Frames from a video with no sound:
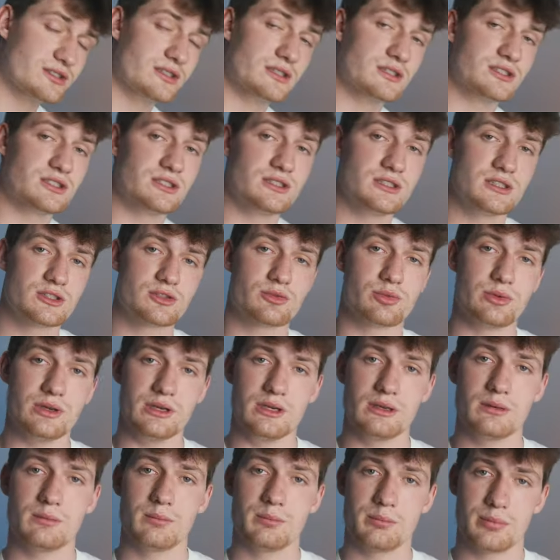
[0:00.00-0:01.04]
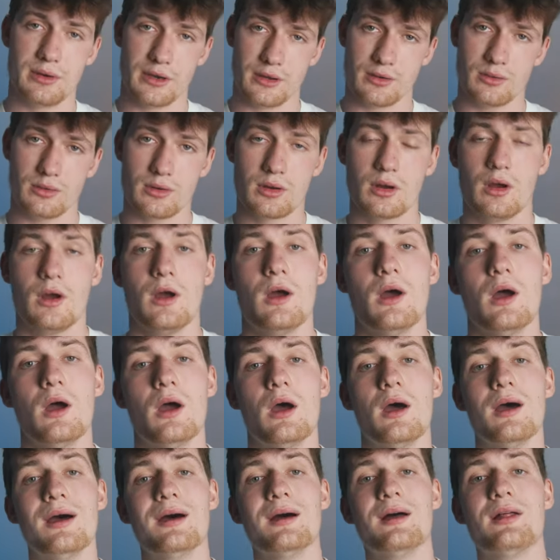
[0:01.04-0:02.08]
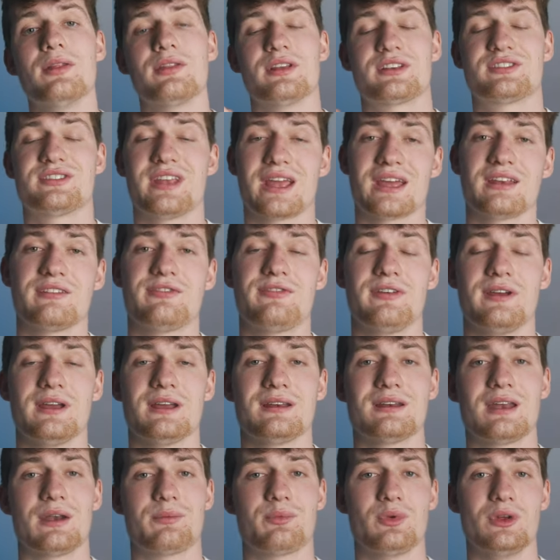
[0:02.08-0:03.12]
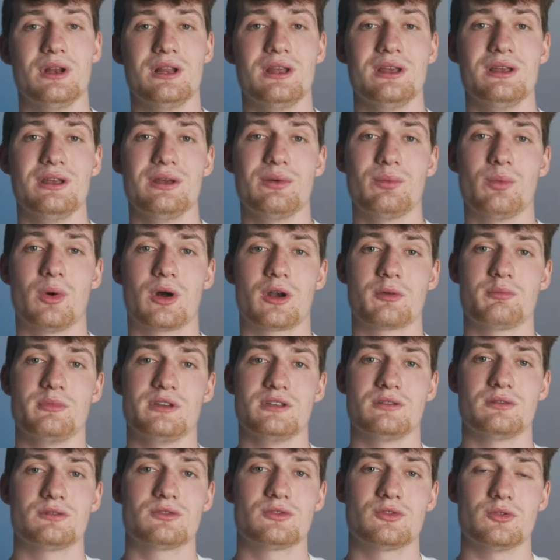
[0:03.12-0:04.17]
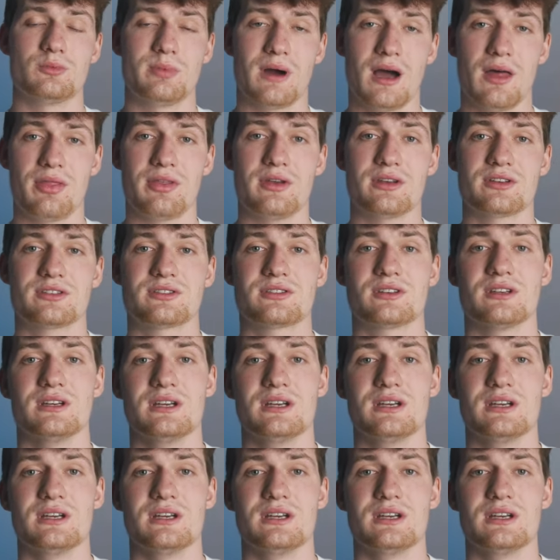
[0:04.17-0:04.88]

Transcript: still see the screen pretty good. The second thing that really wanted me to buy this